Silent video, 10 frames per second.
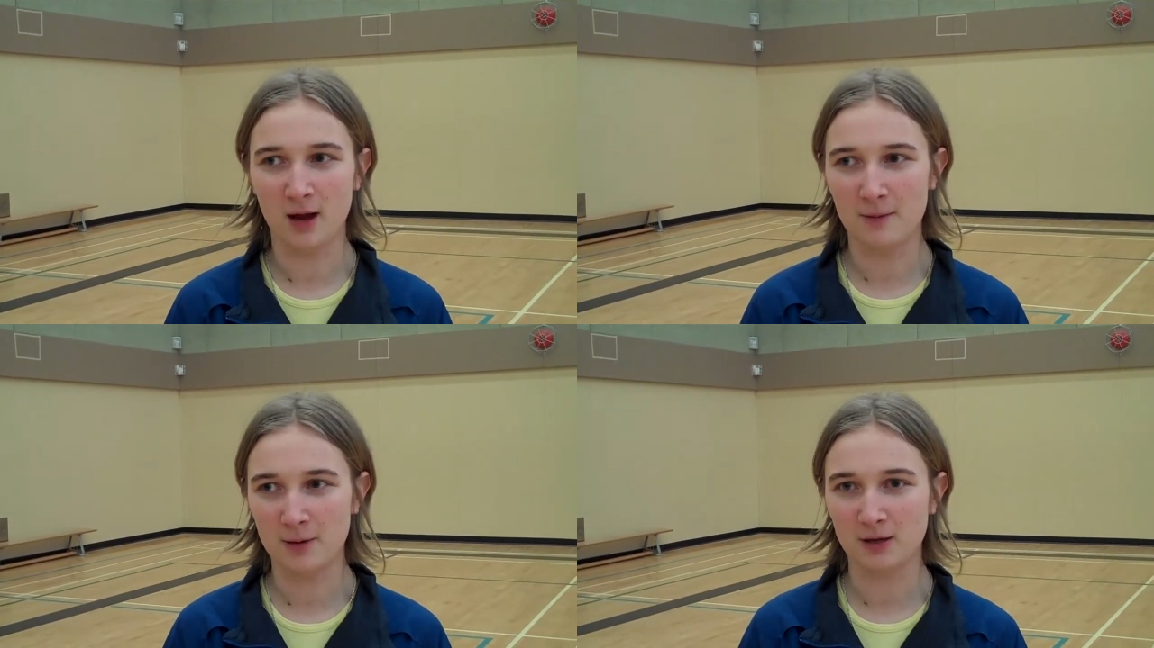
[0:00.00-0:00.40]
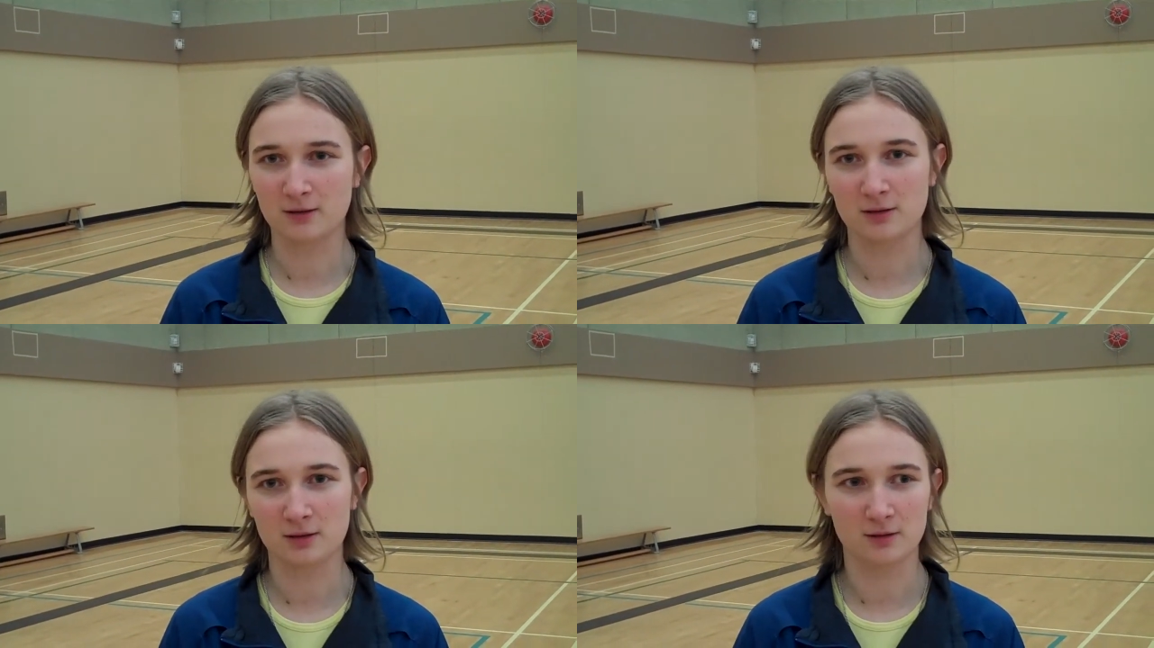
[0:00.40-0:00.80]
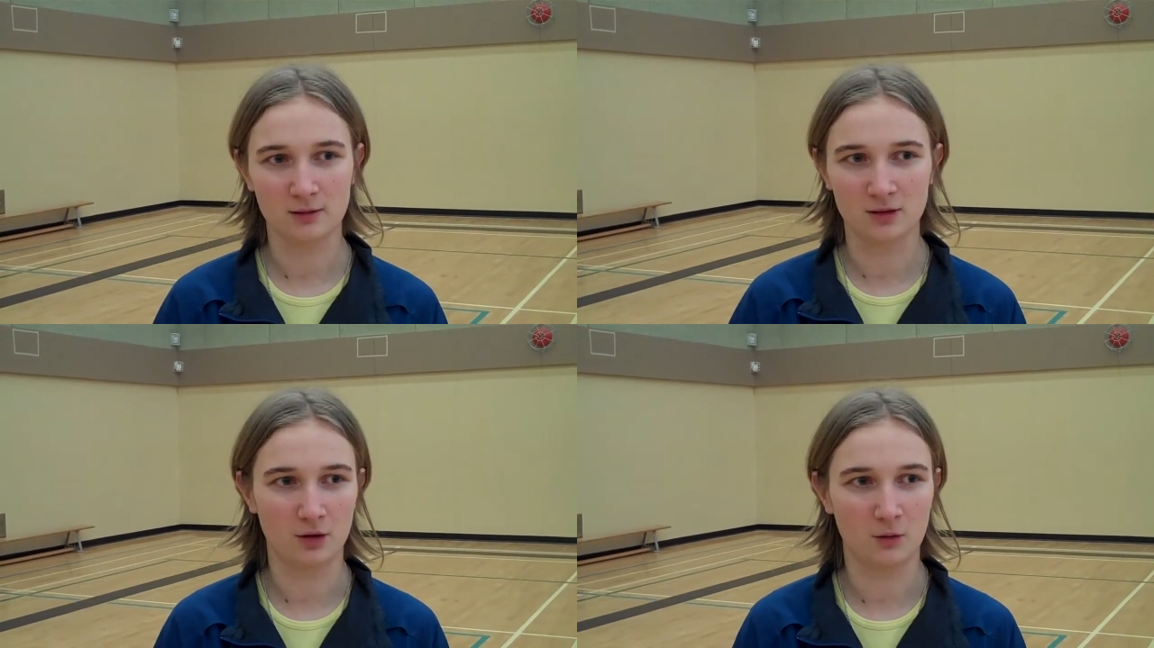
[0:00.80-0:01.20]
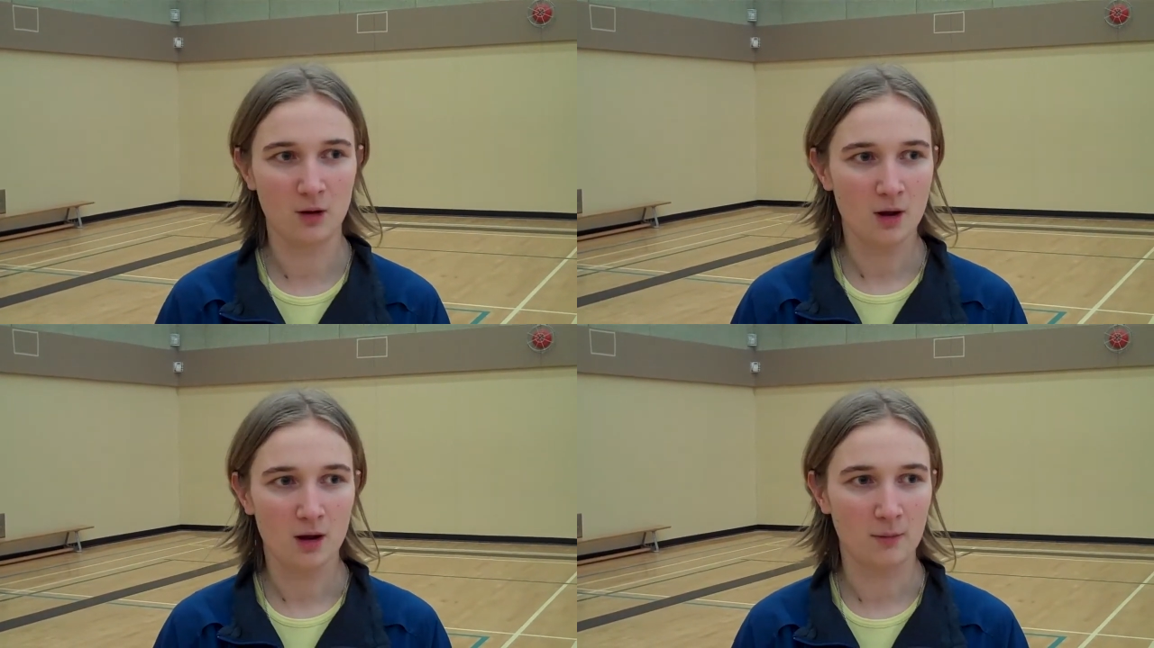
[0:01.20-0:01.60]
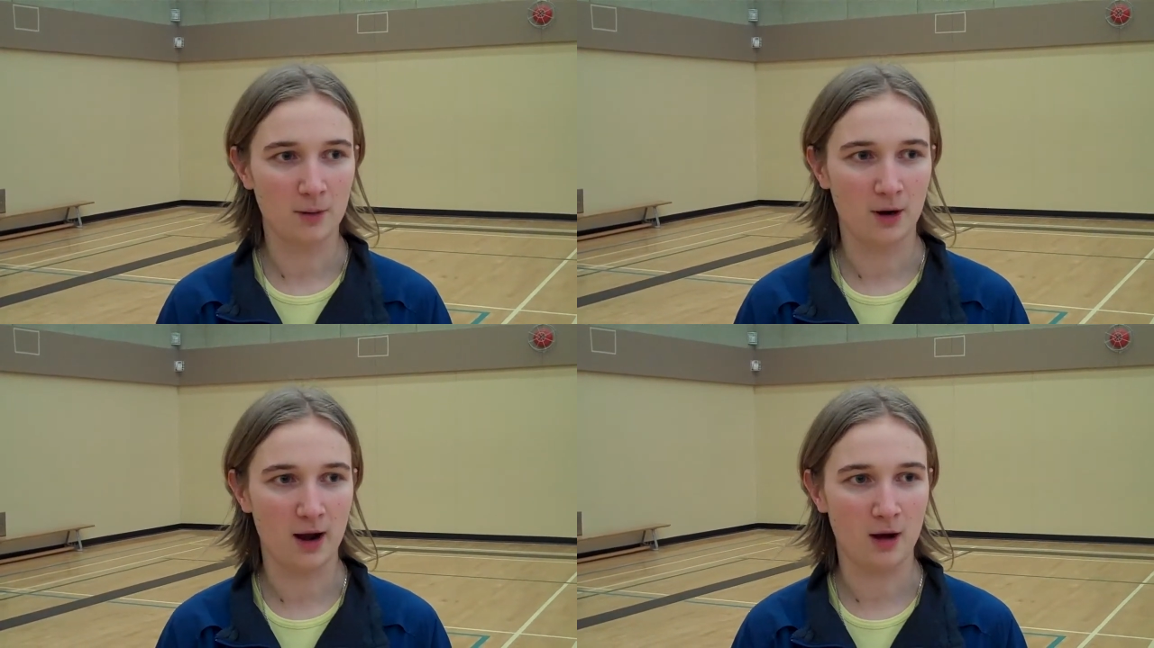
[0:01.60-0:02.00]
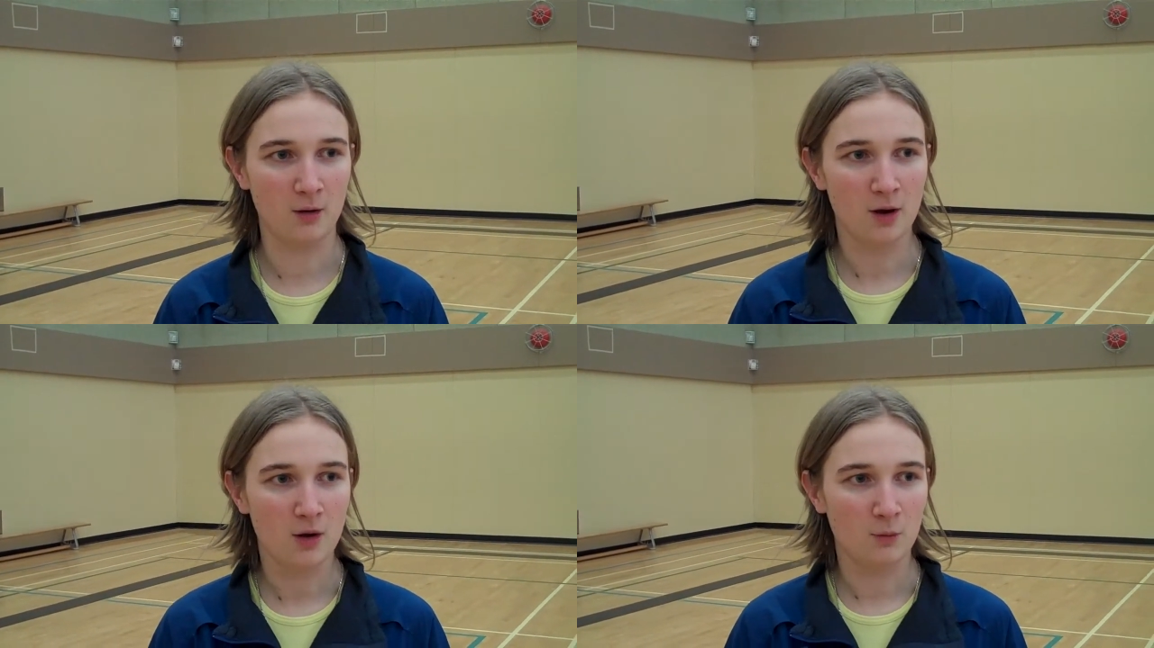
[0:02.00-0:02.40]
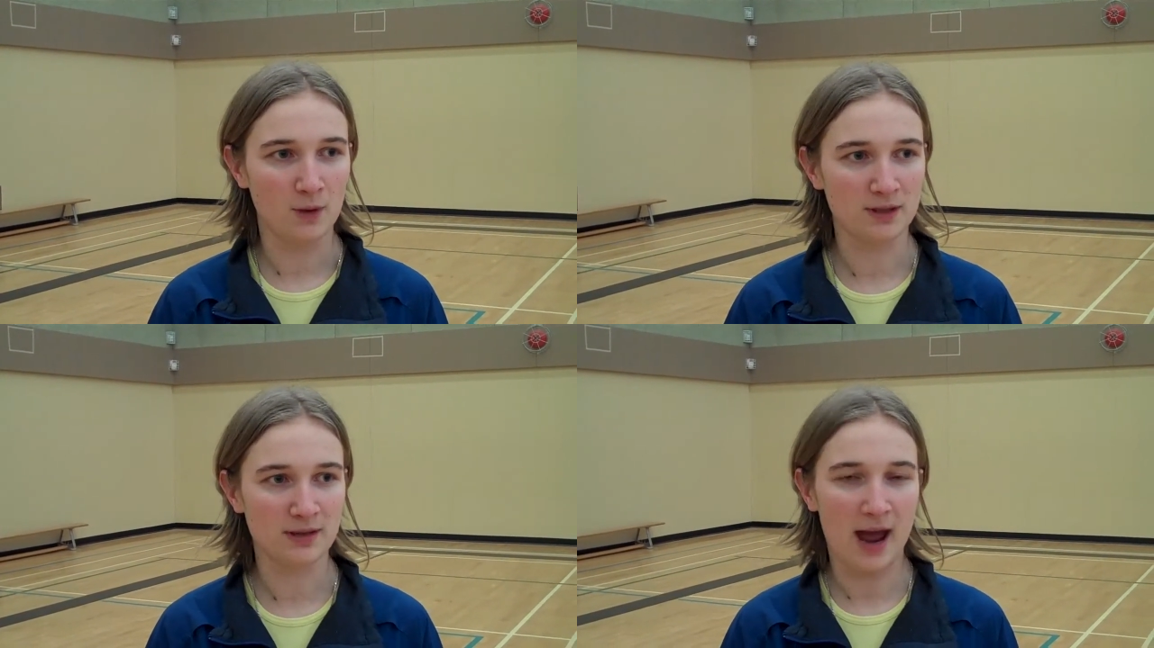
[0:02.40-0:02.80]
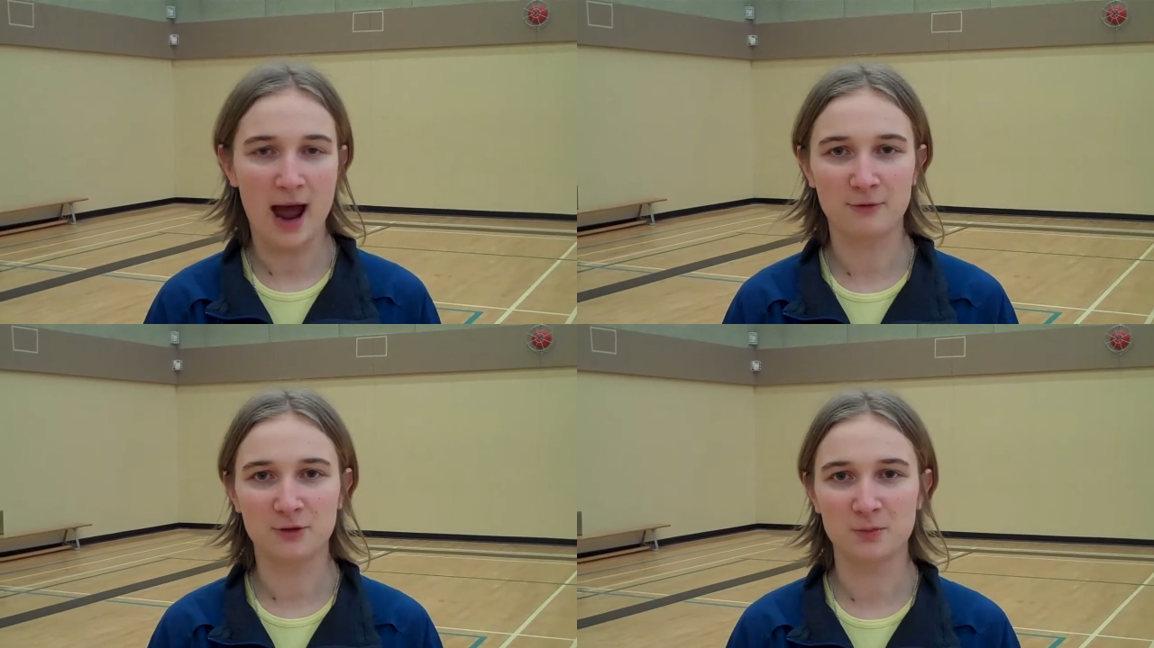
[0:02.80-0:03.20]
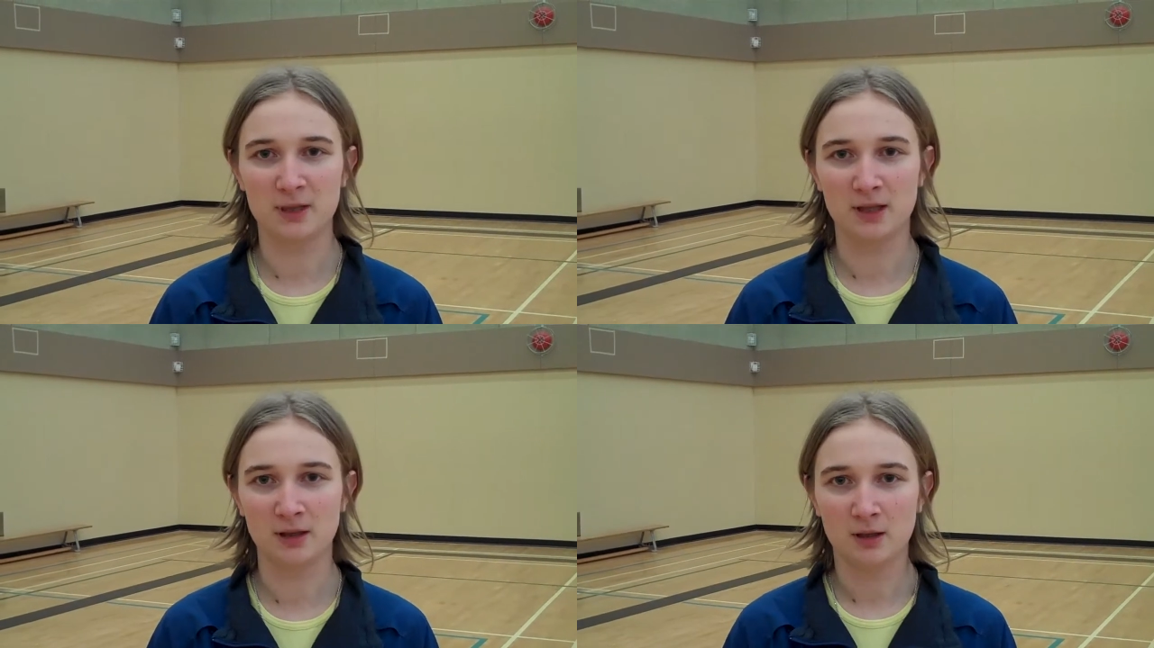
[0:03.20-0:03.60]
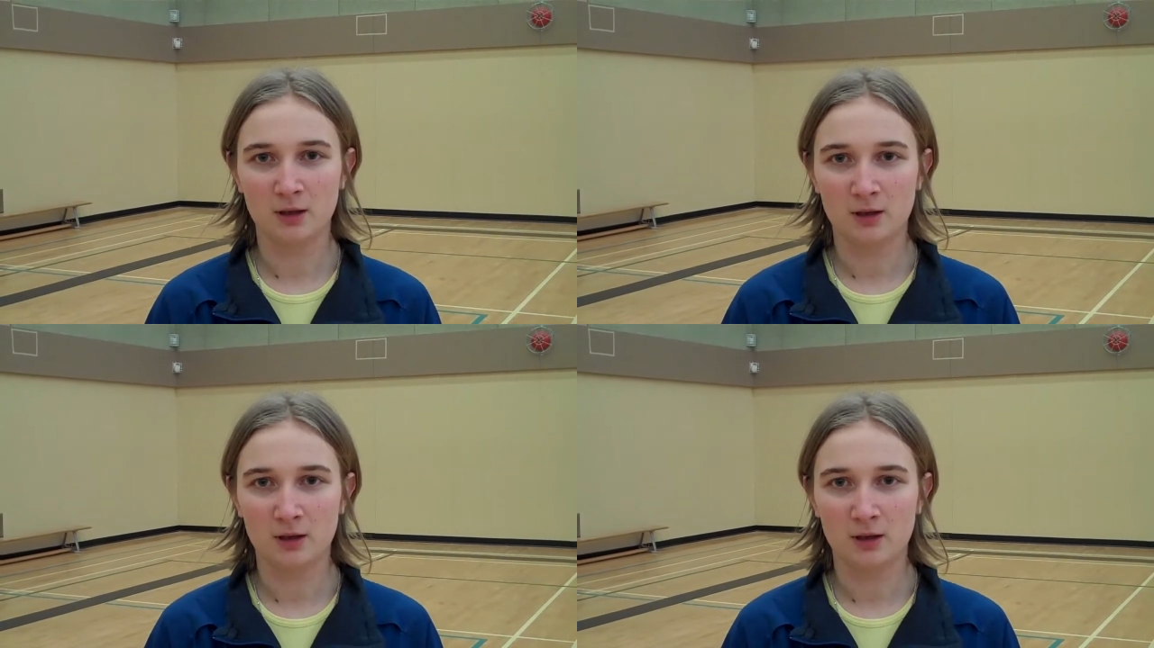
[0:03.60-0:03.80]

I picked, you know, apart how we didn't have to be,